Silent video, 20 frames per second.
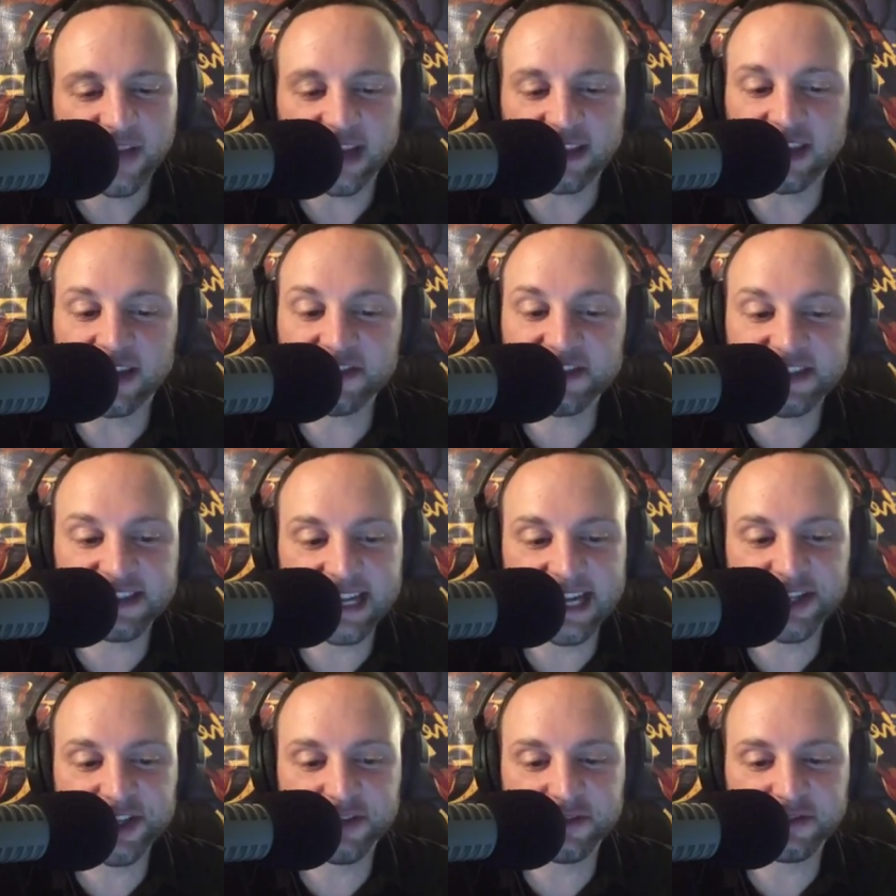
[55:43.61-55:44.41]
I love
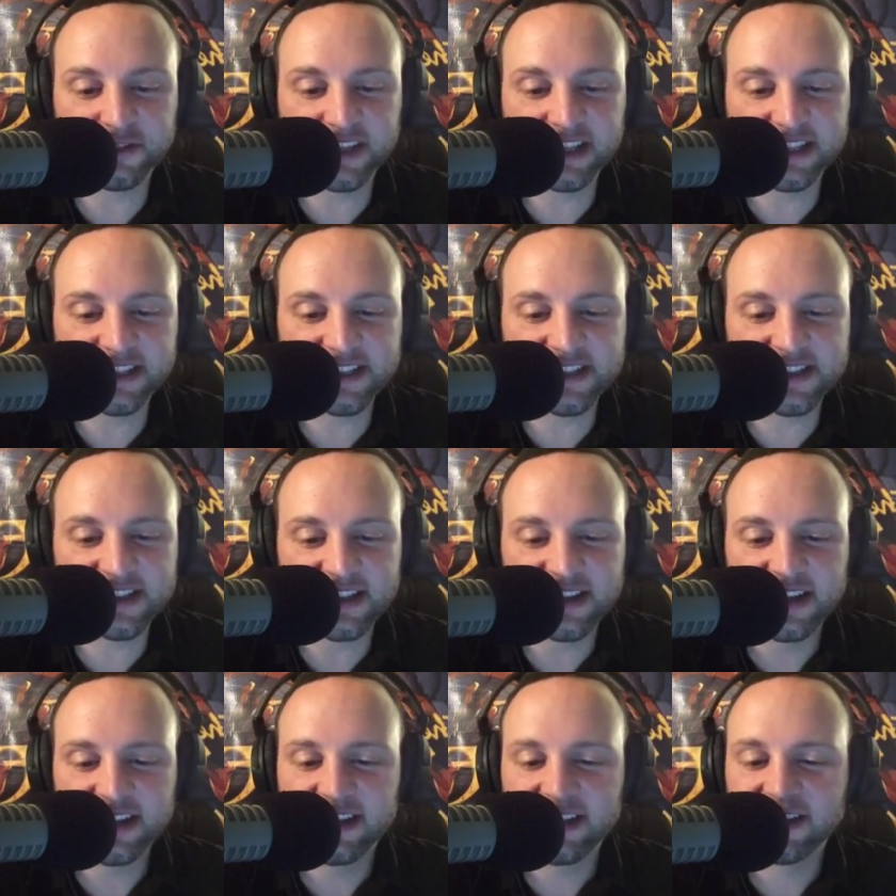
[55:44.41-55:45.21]
slasher
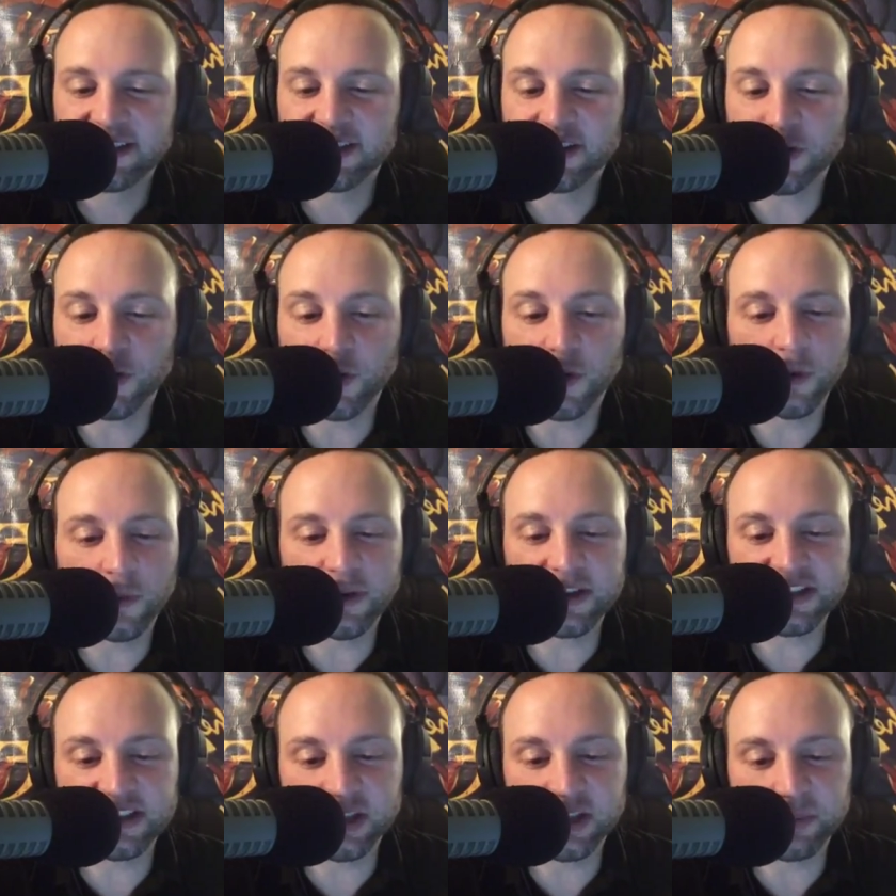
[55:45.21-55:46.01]
flicks. The gore
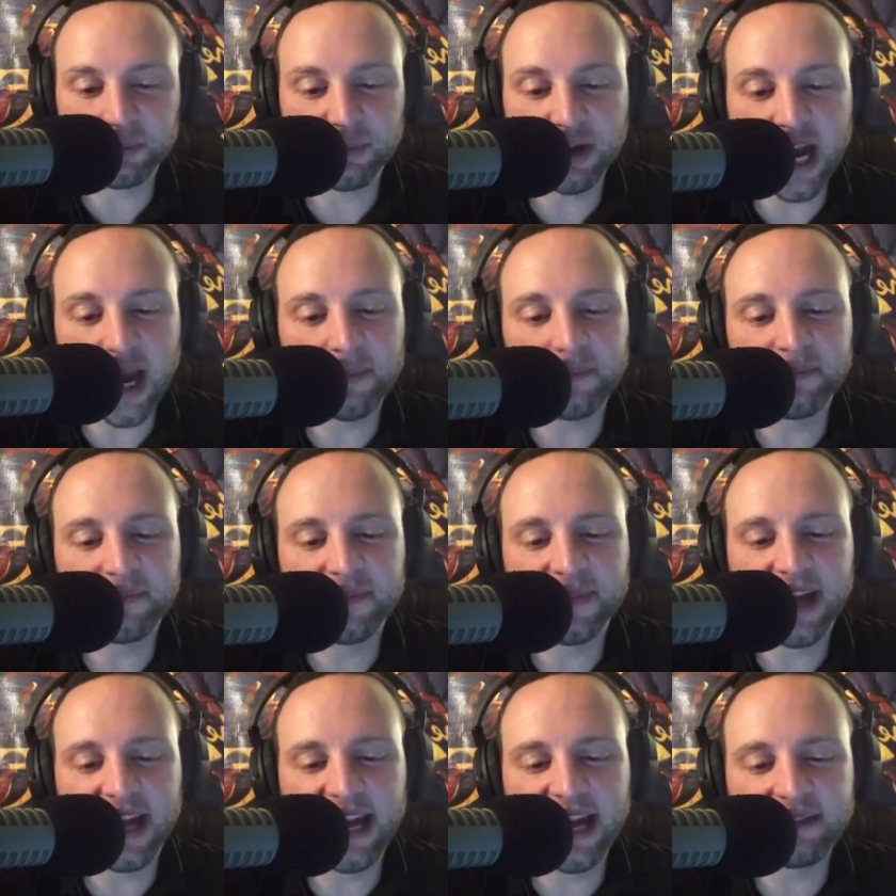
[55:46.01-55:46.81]
wasn't the
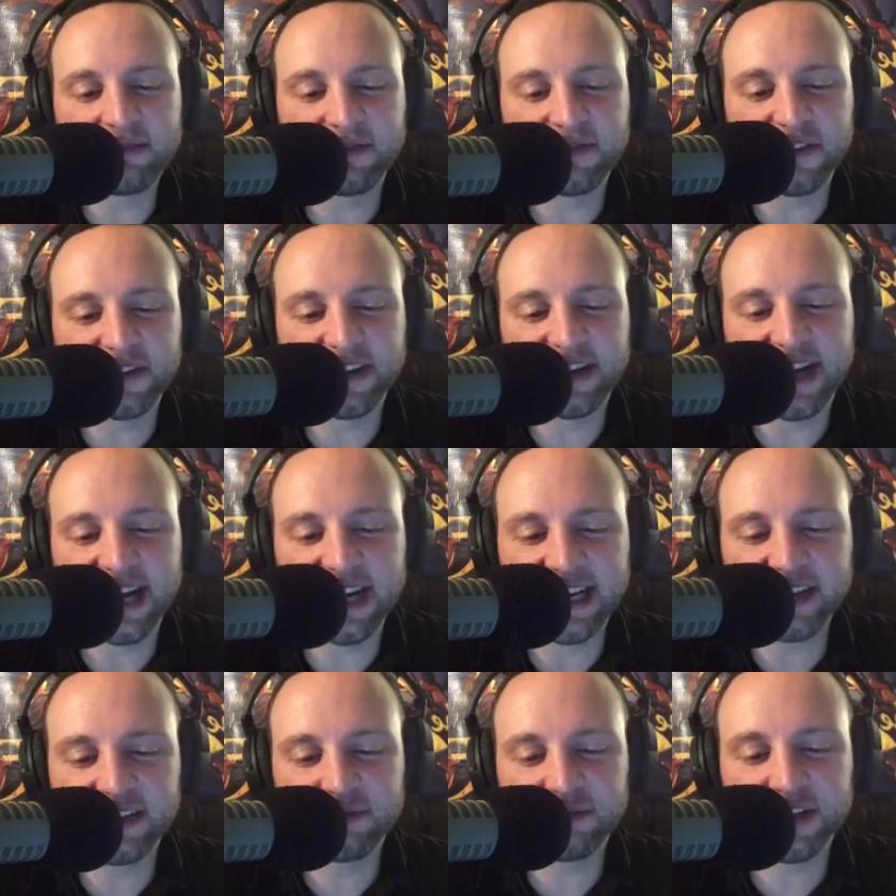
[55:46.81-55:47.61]
problem. I have a very
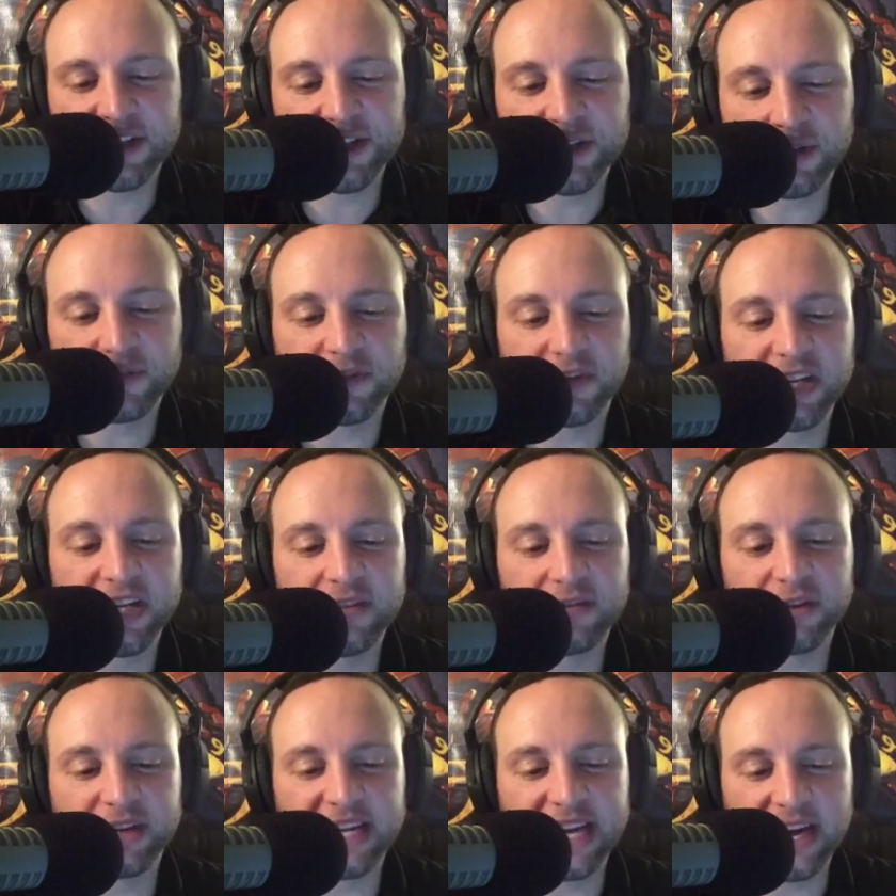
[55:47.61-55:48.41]
high threshold for
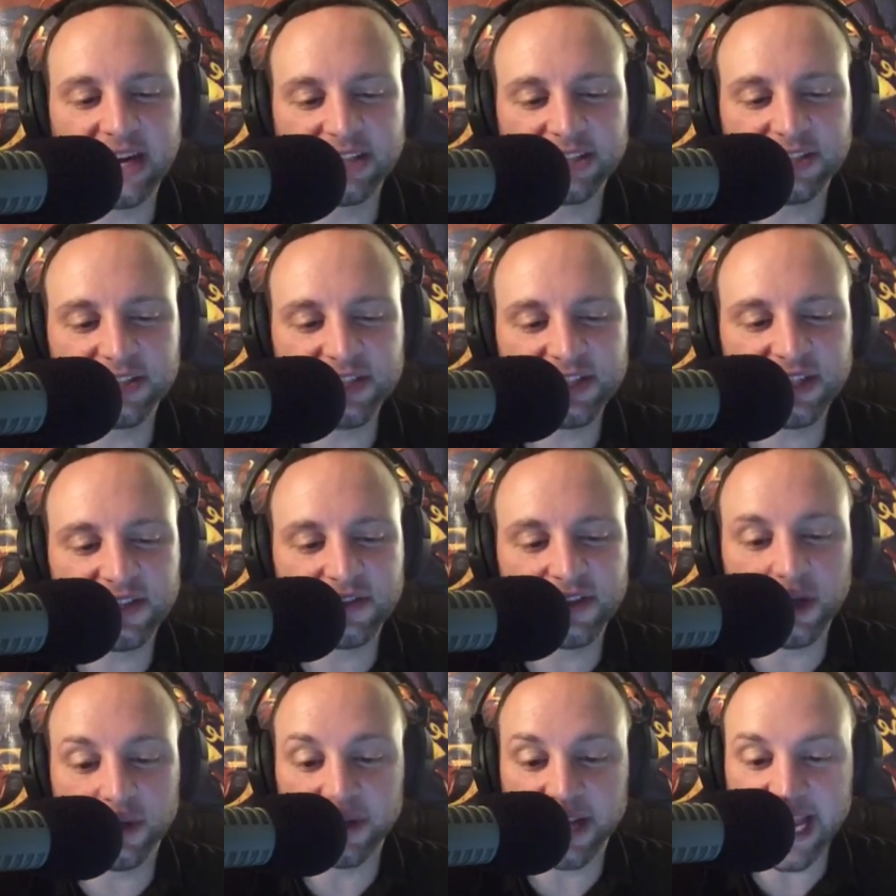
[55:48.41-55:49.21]
evil characters.
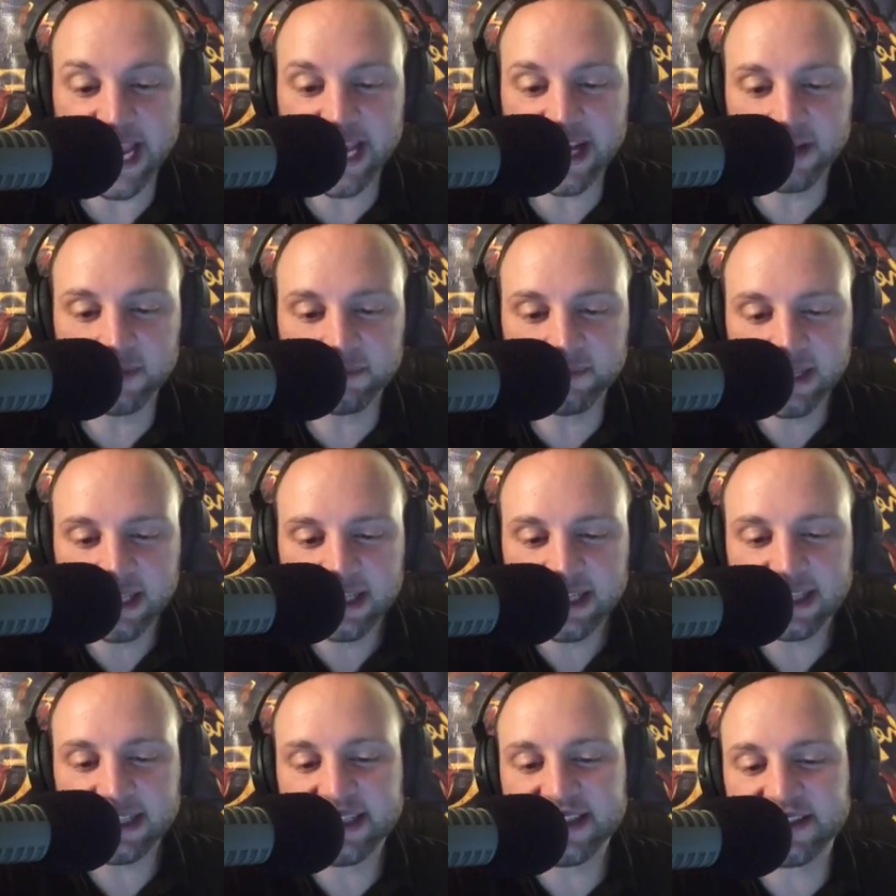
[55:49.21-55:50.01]
If you don't hate them,
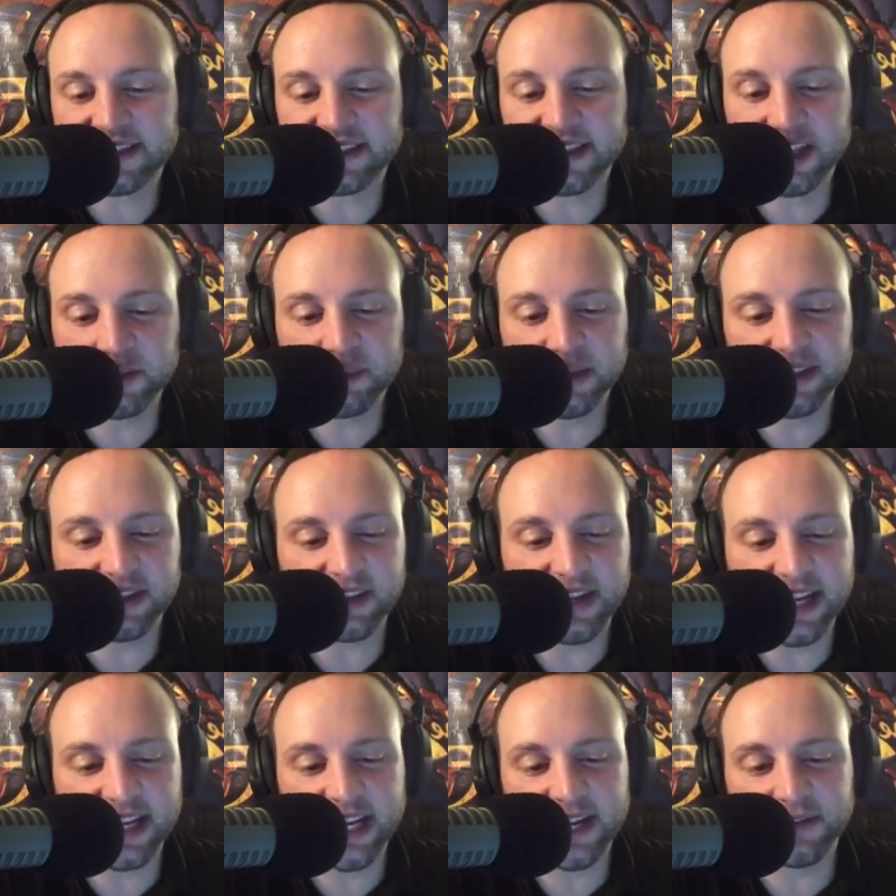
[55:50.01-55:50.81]
at least a little bit,
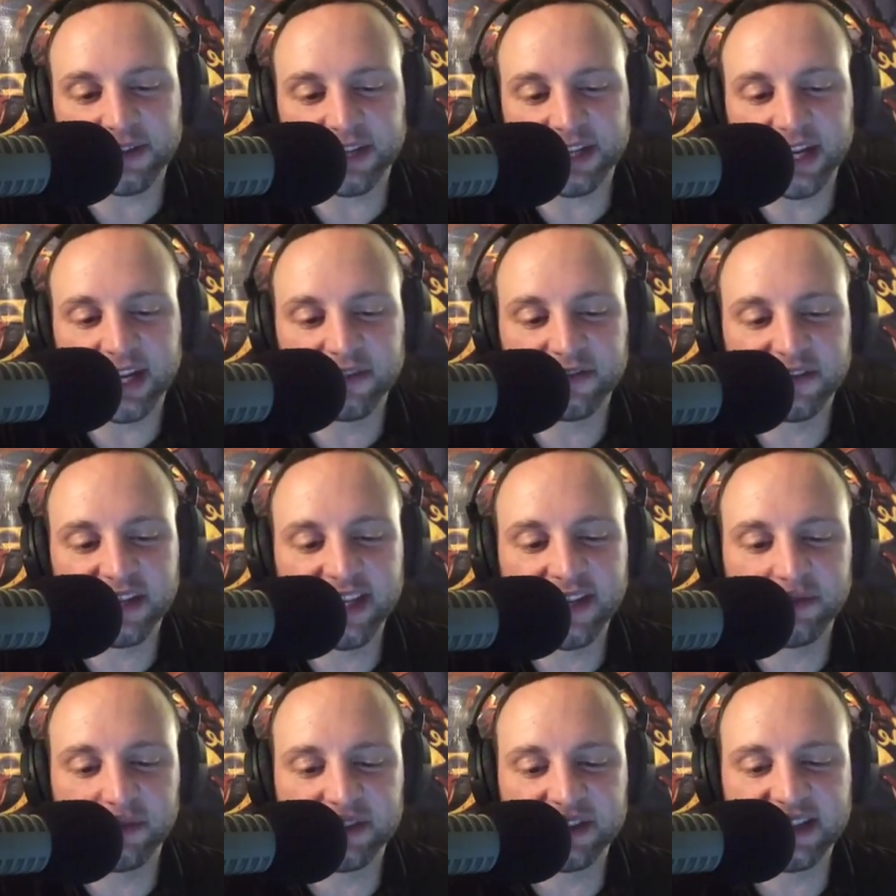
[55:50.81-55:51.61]
they're not evil enough.
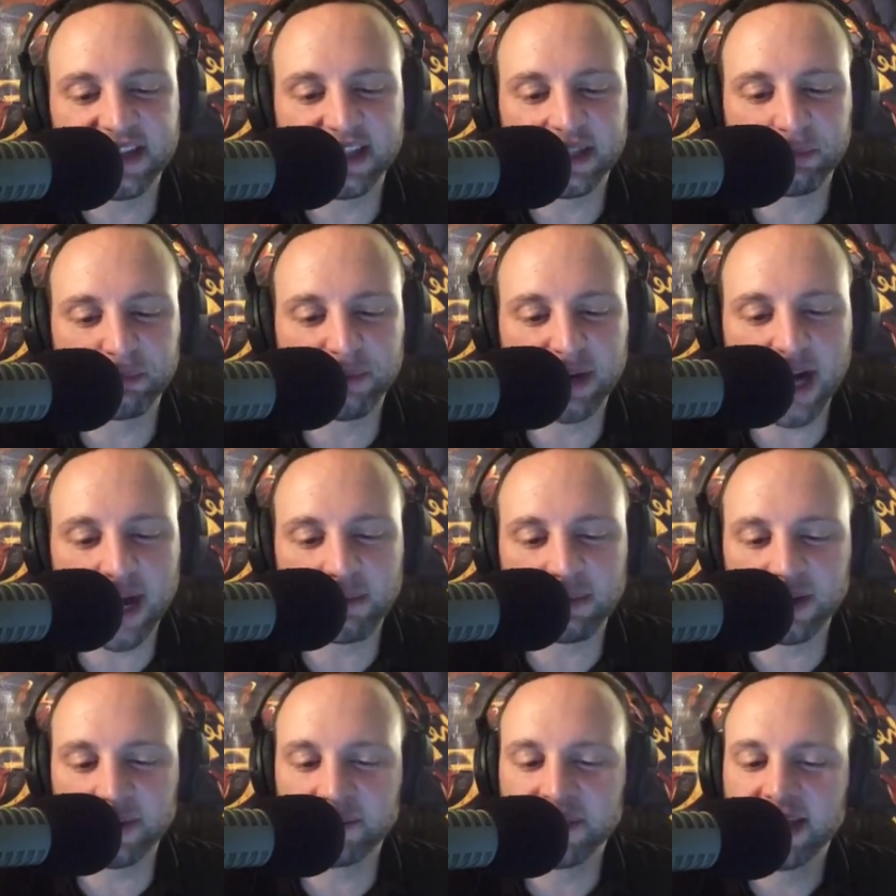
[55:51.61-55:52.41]
Evil is not the
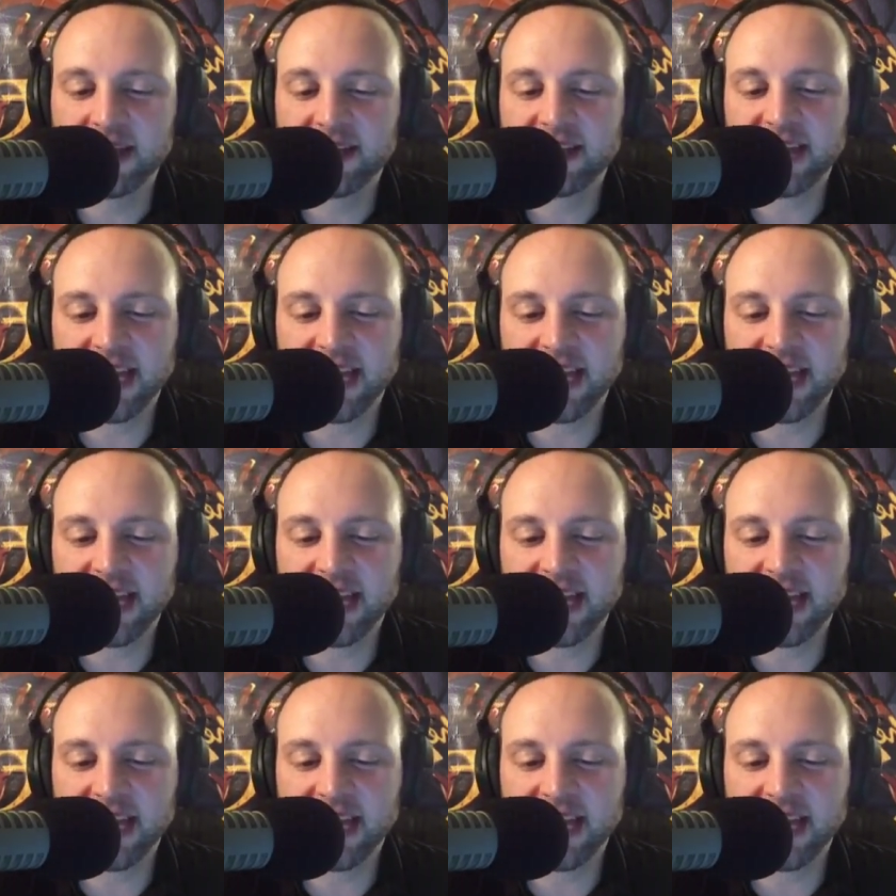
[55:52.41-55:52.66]
problem.